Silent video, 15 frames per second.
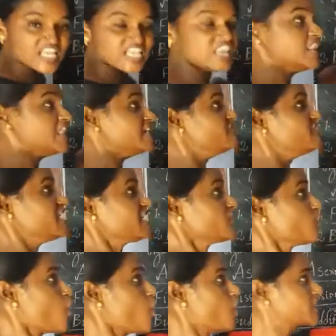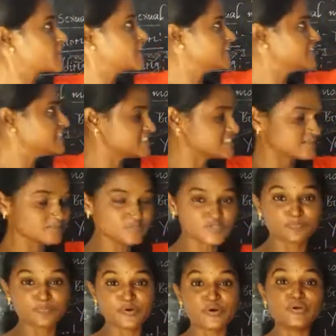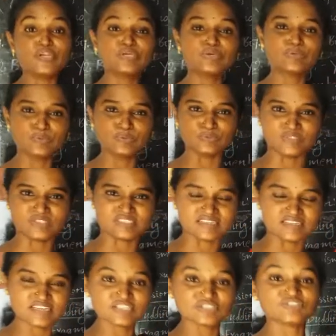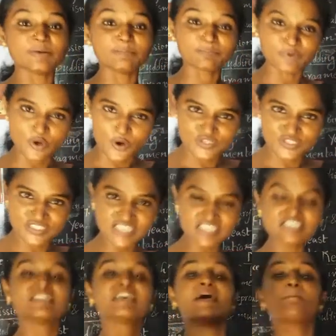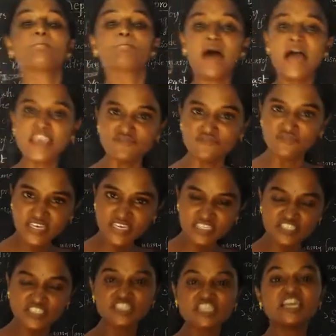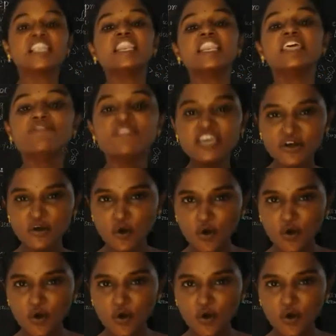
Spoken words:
living organisms produce. The process by which living